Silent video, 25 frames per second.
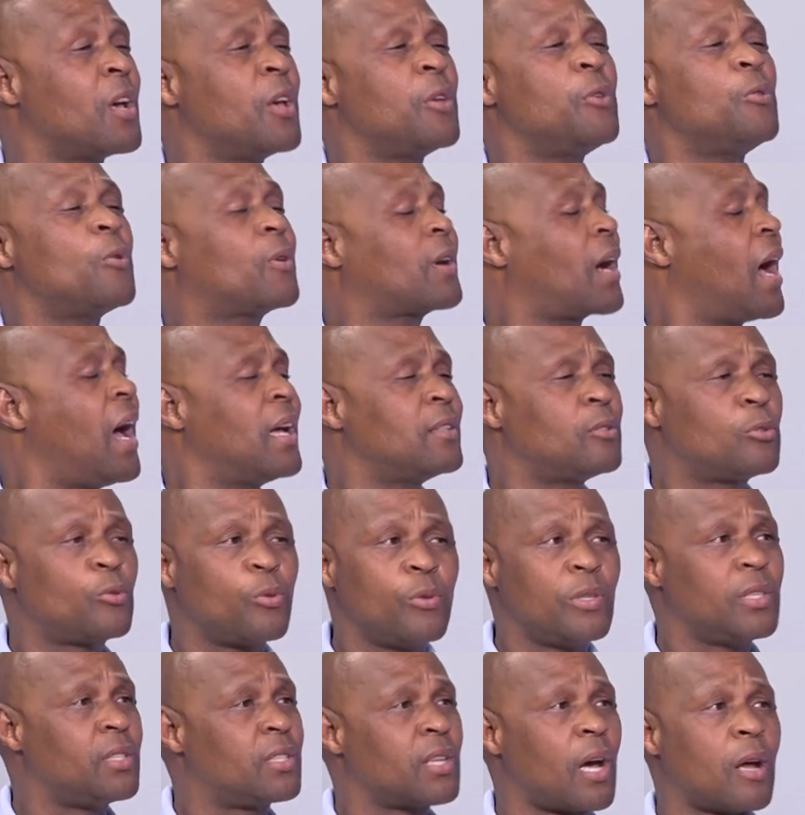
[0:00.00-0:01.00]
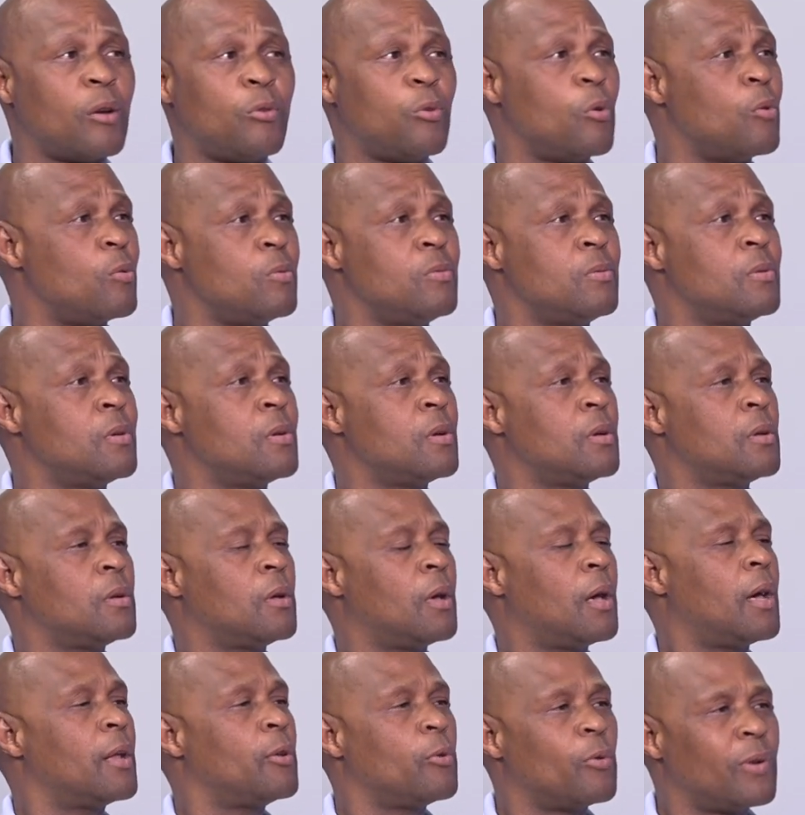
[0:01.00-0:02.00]
You can't do it alone,
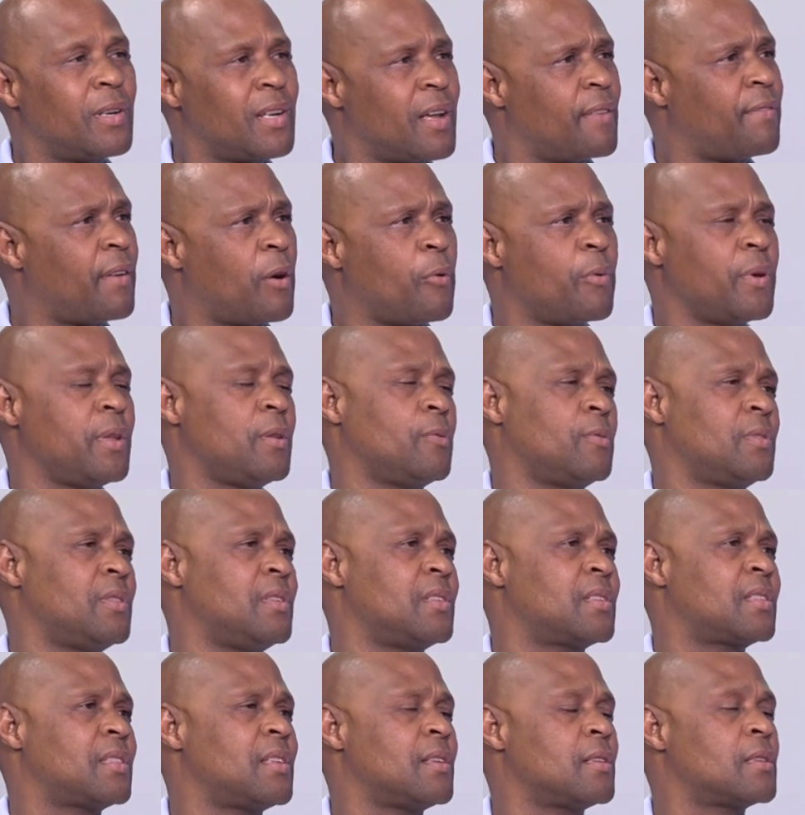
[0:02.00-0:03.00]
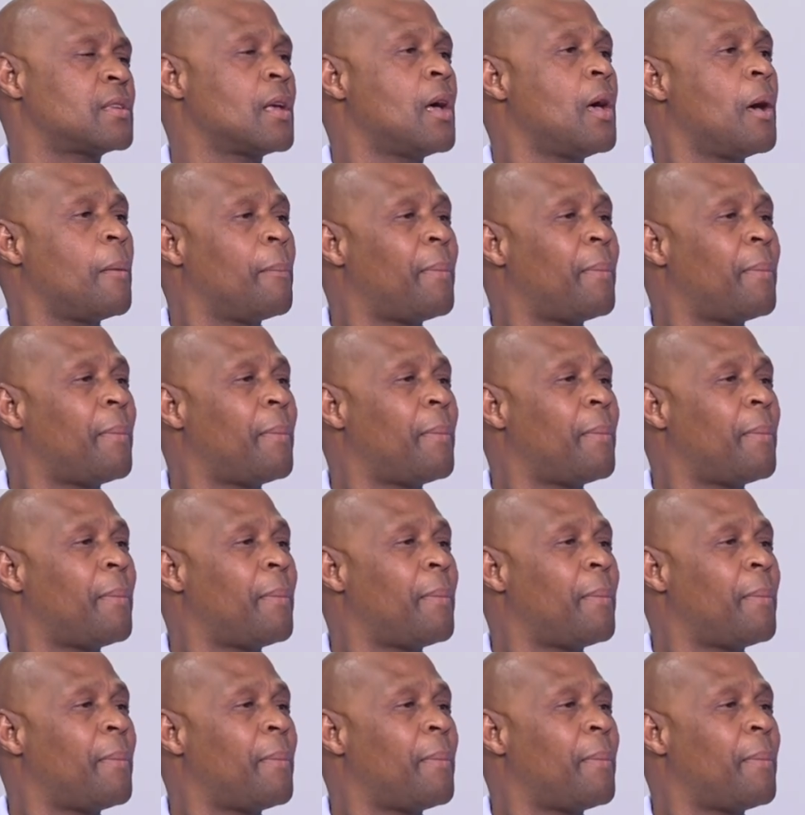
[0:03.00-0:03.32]
and you will never win with these things.